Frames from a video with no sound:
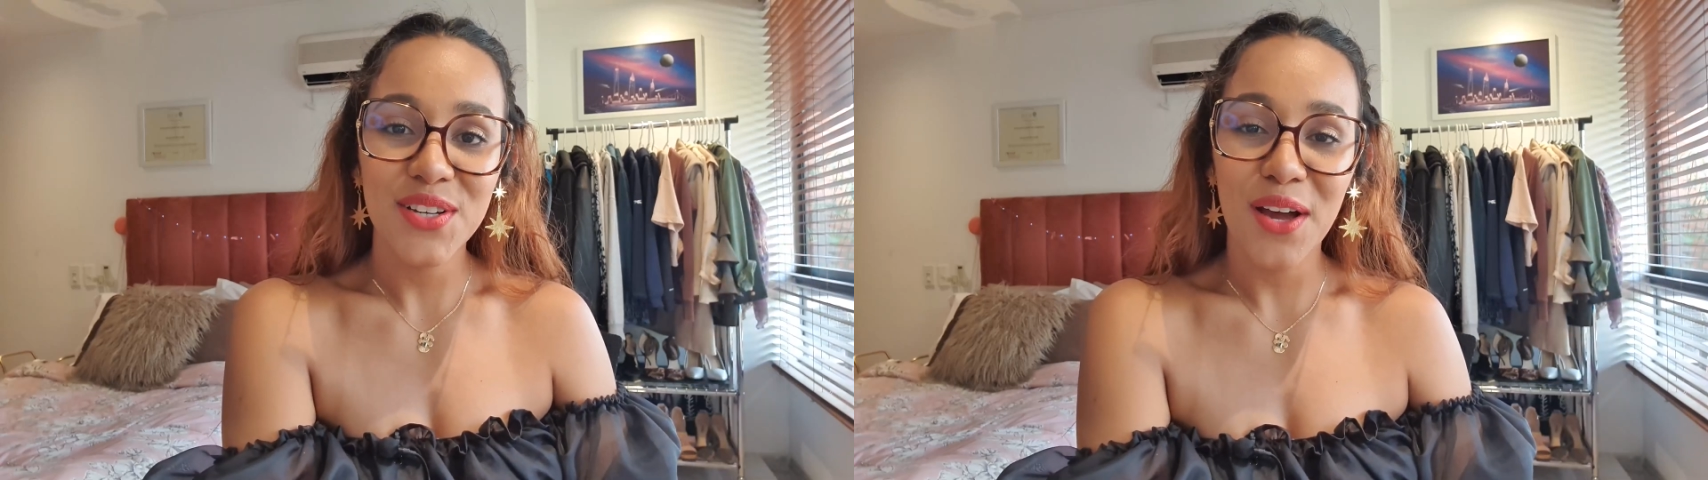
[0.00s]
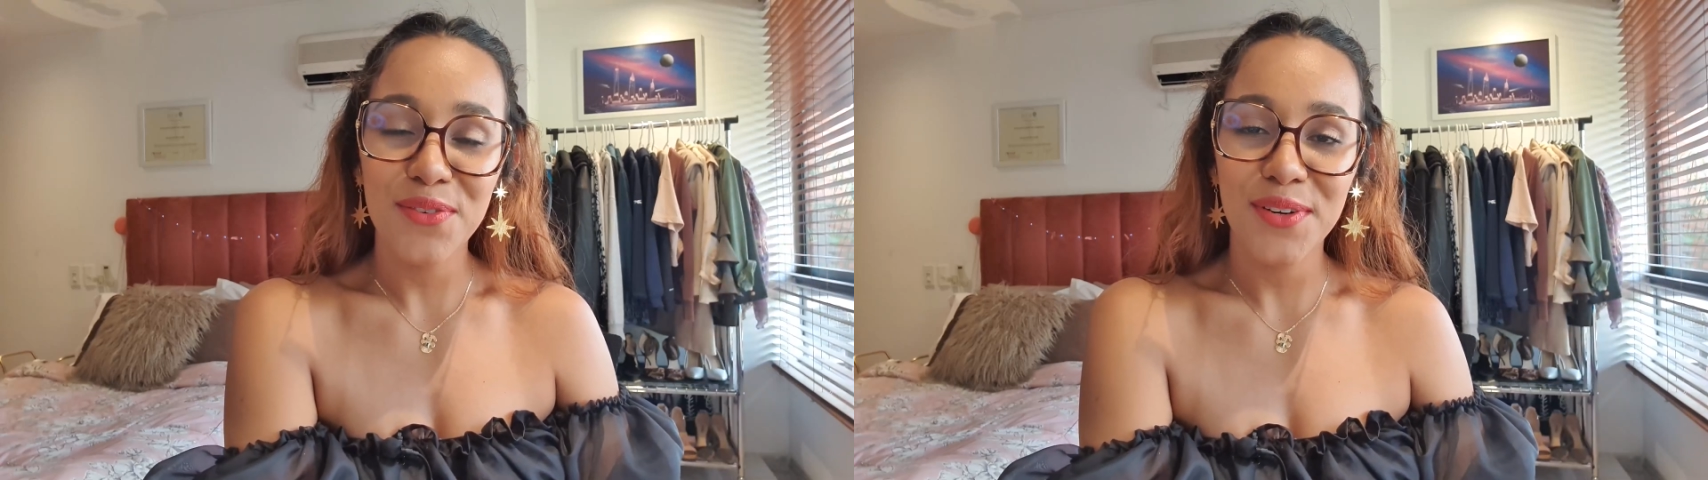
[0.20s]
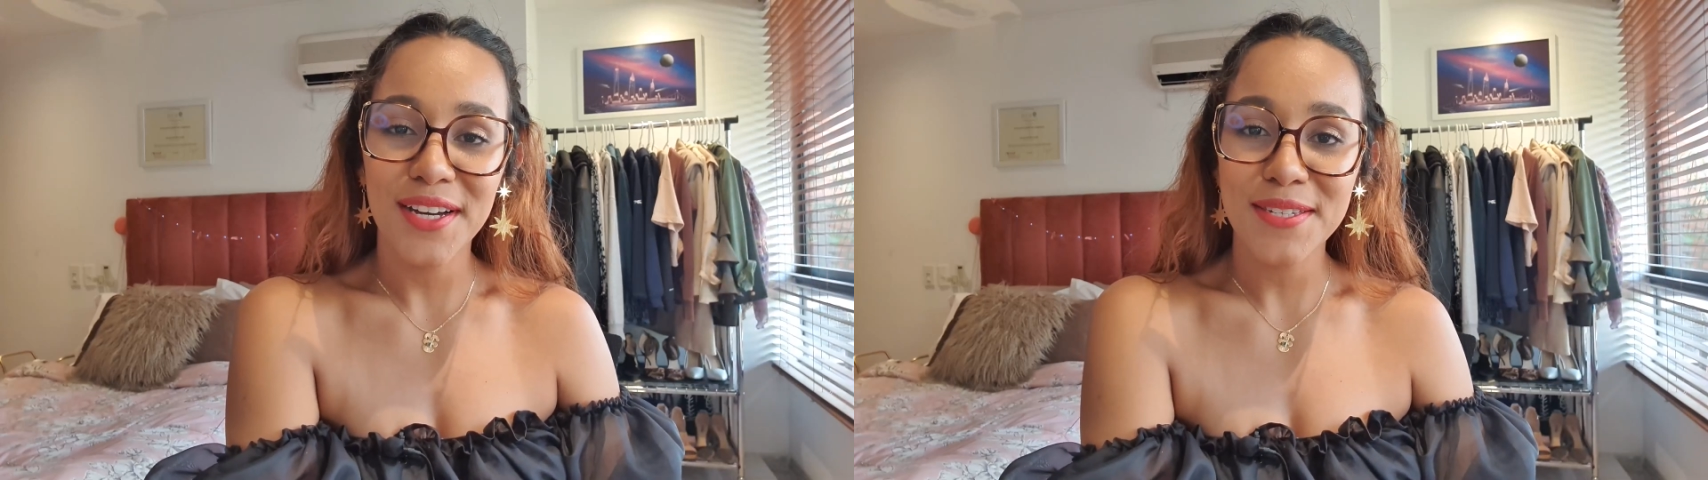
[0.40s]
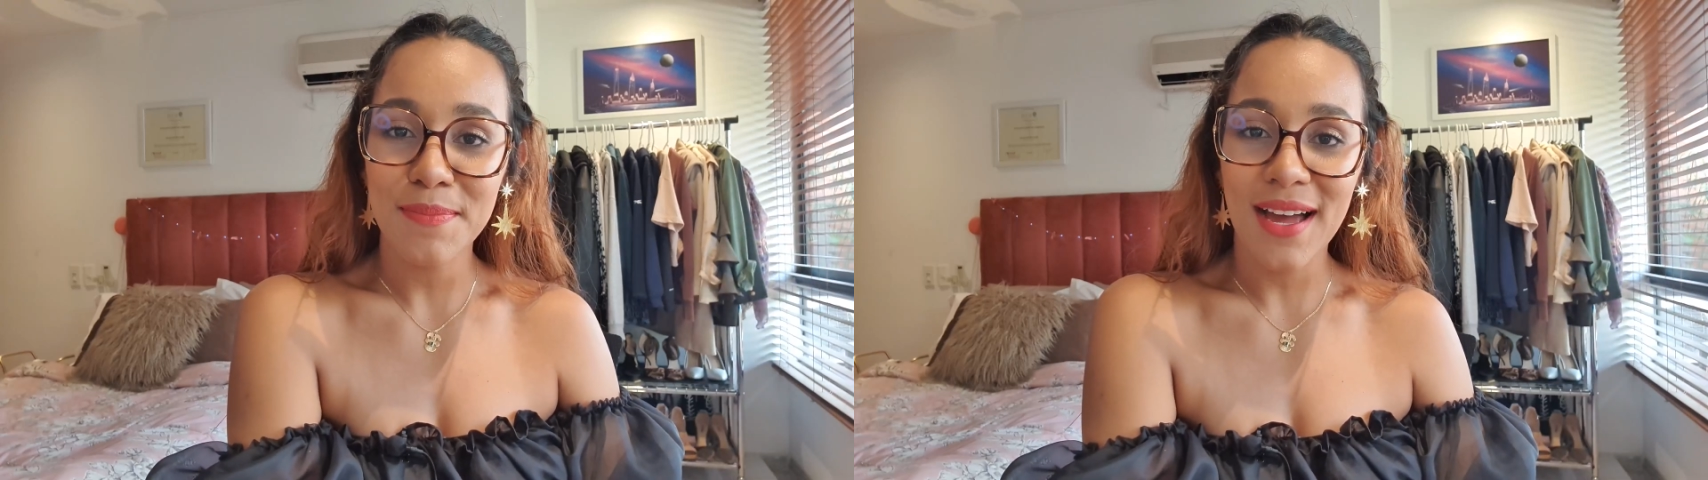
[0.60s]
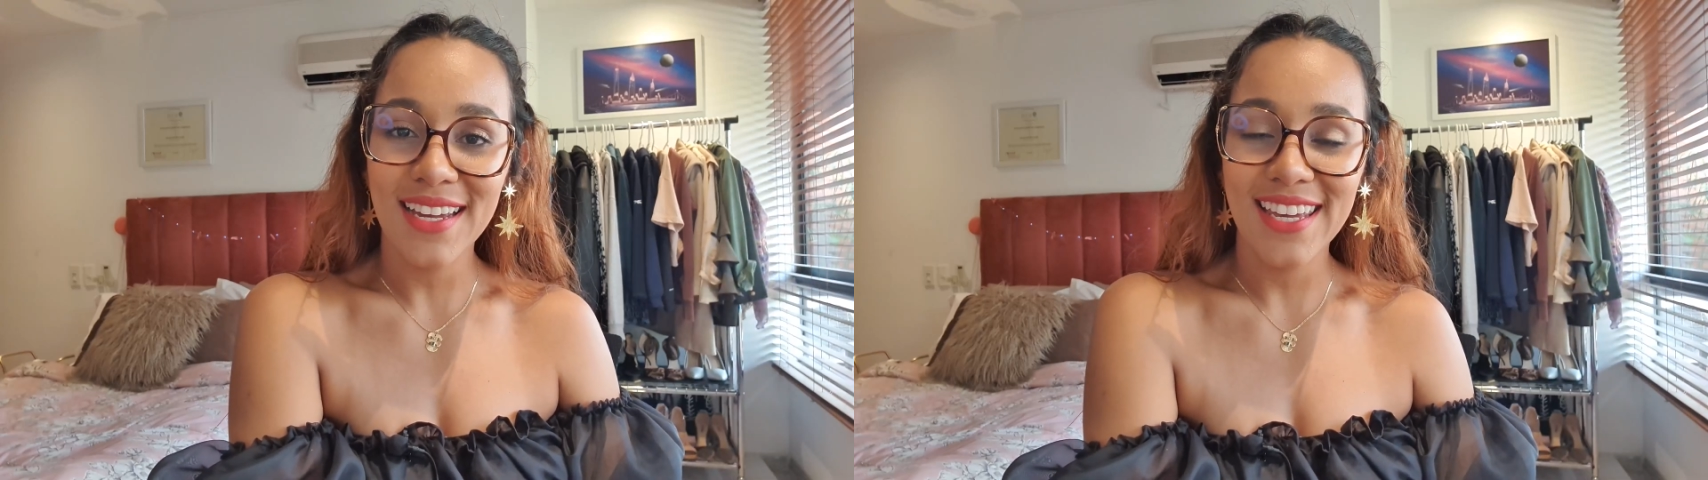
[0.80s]
to have you guys
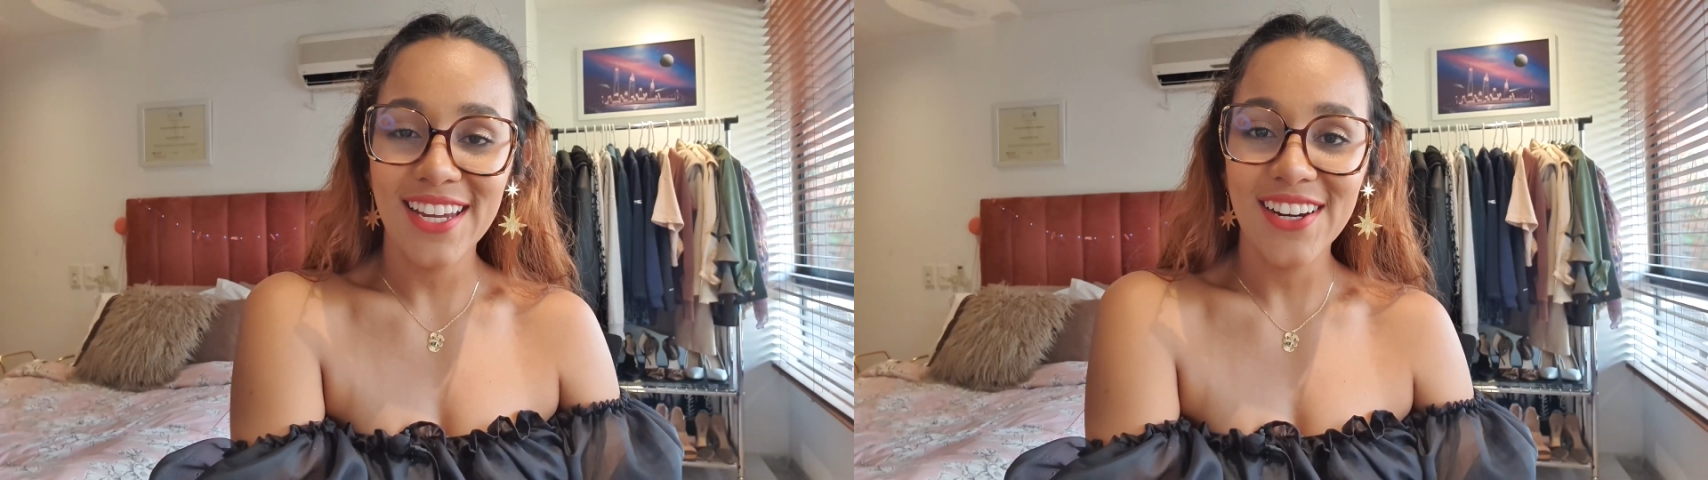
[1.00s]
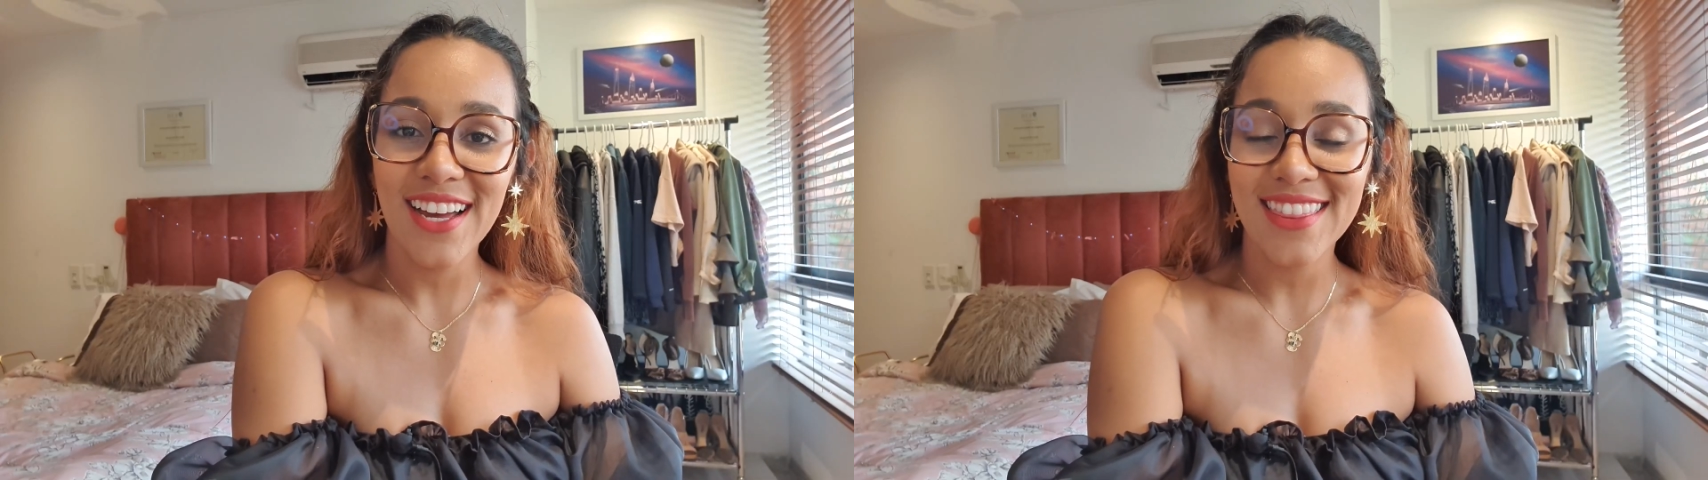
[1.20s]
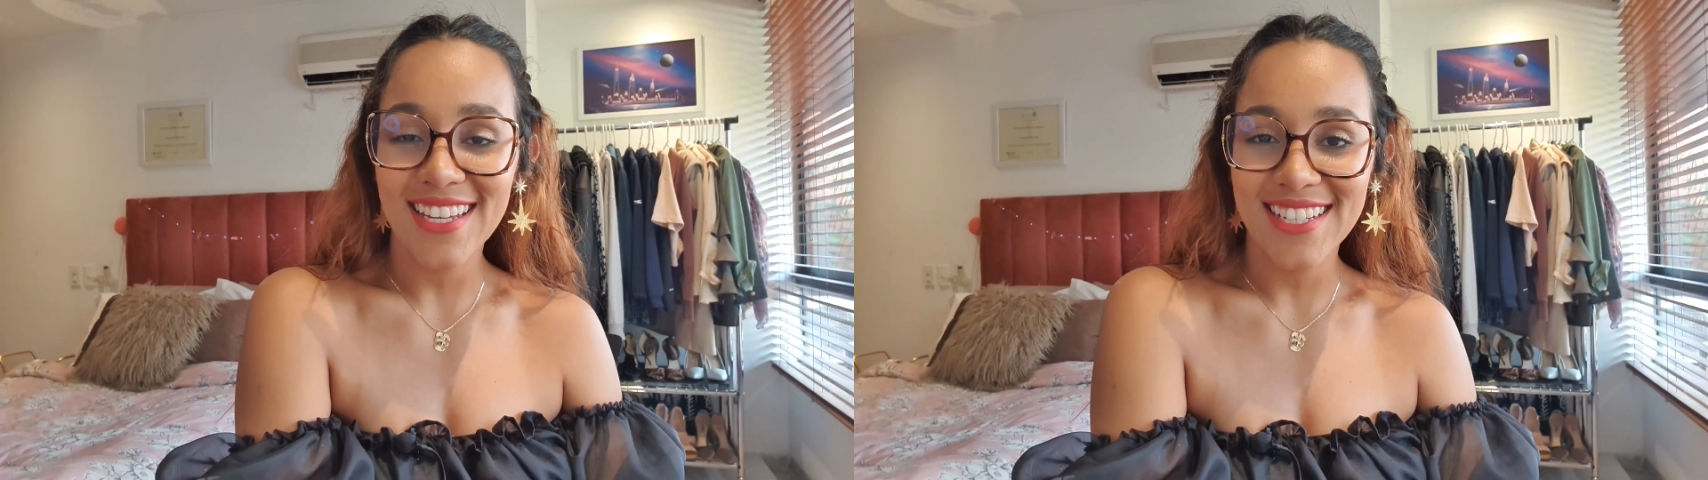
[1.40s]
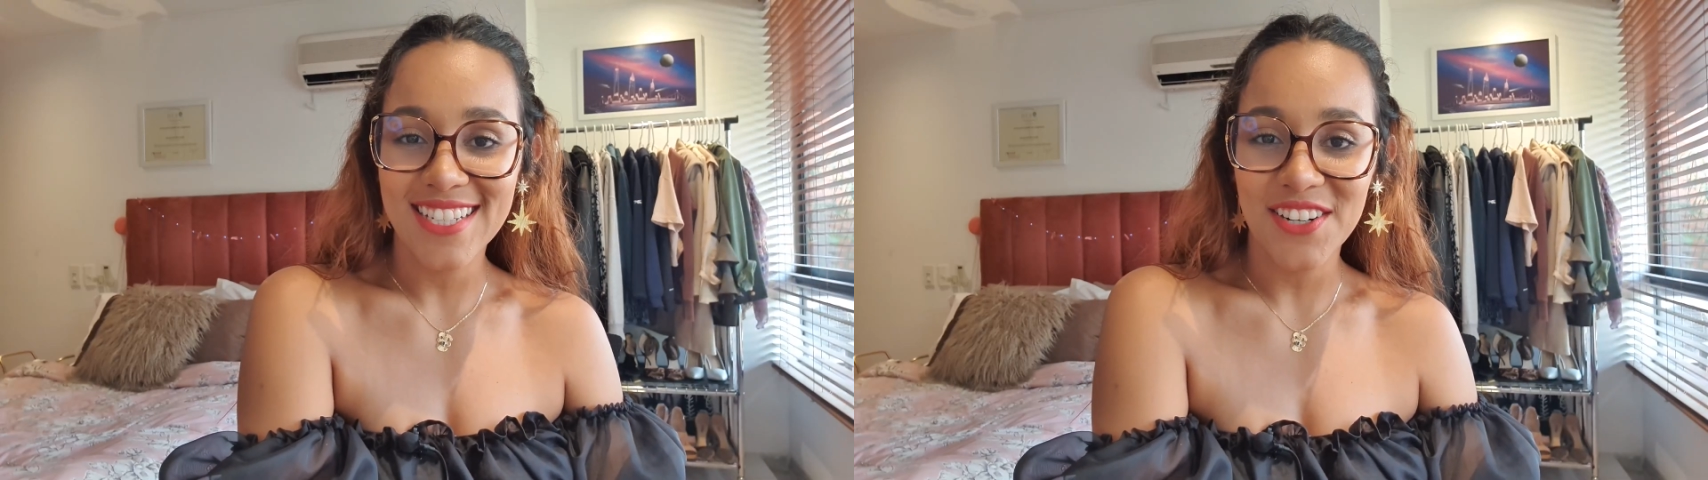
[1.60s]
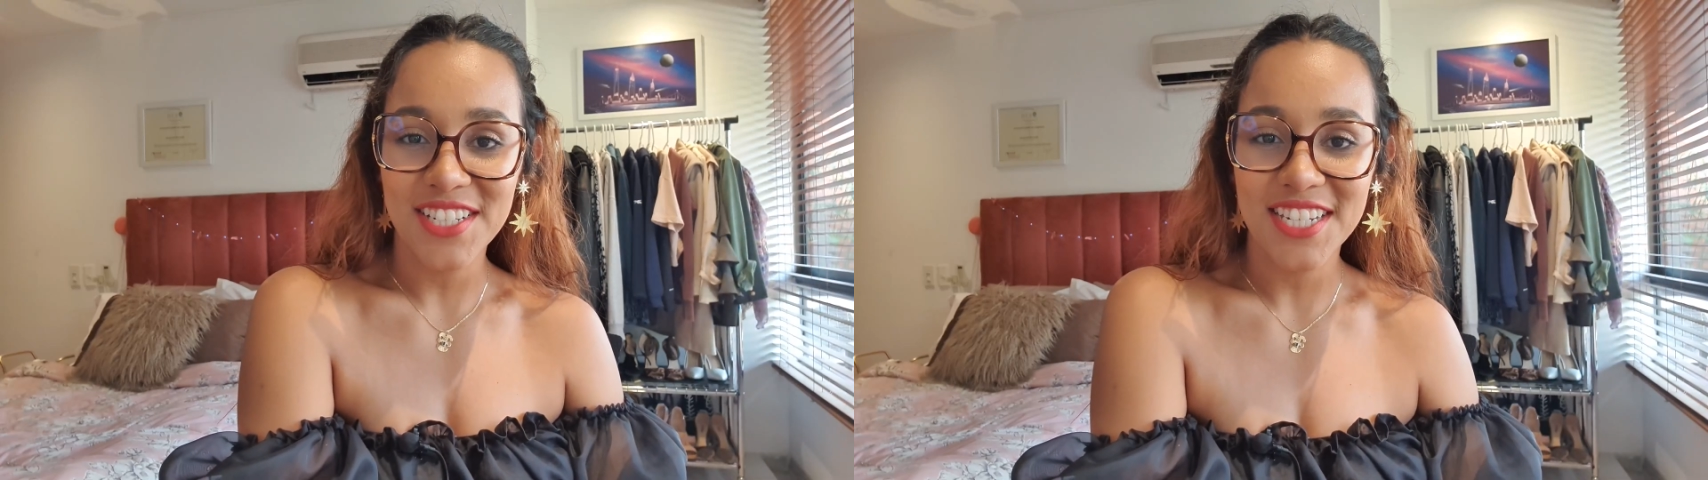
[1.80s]
back here at the
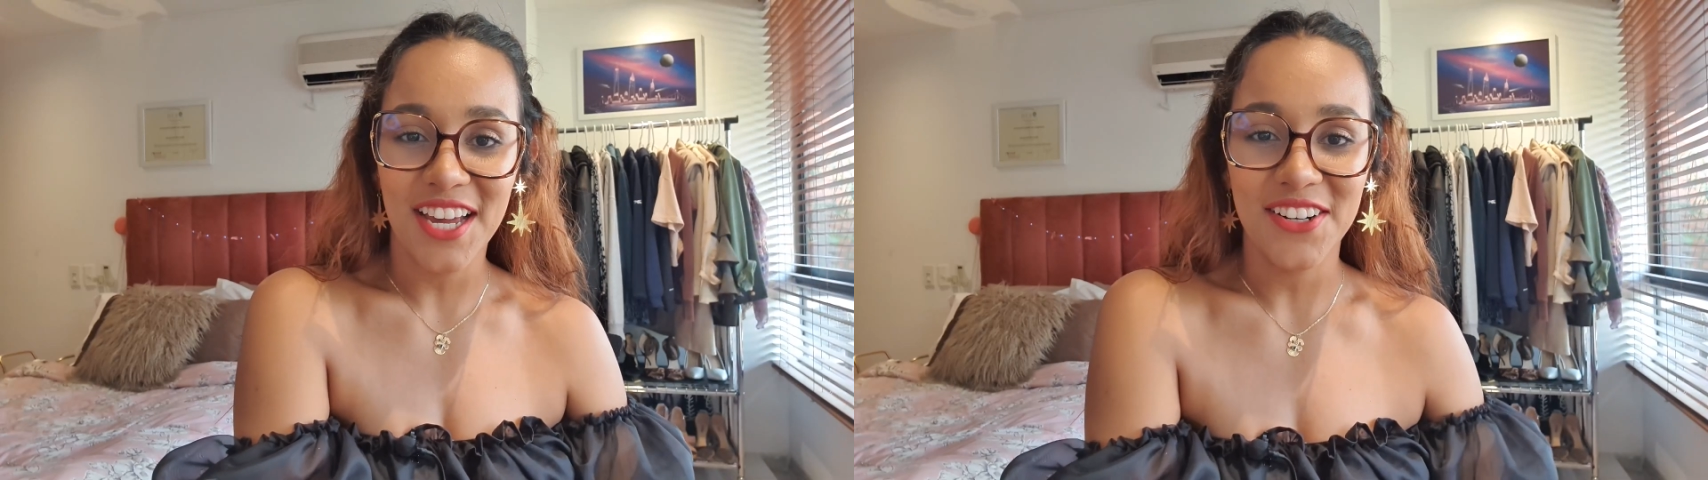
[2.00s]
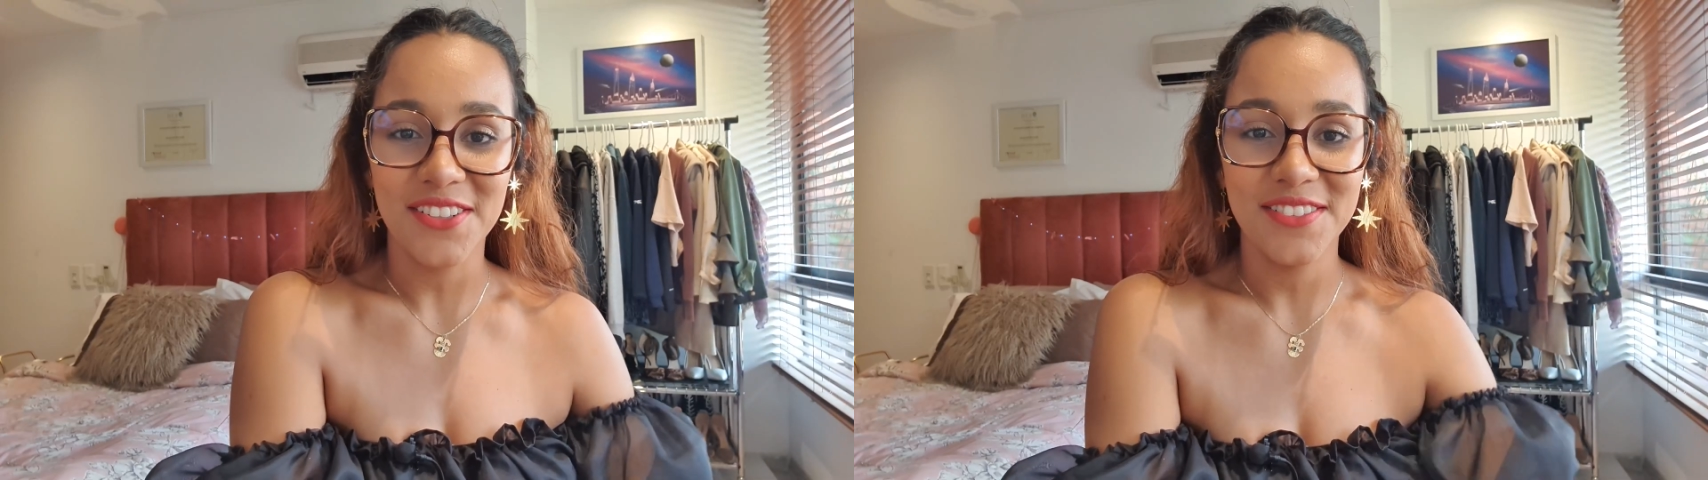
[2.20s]
Adira channel.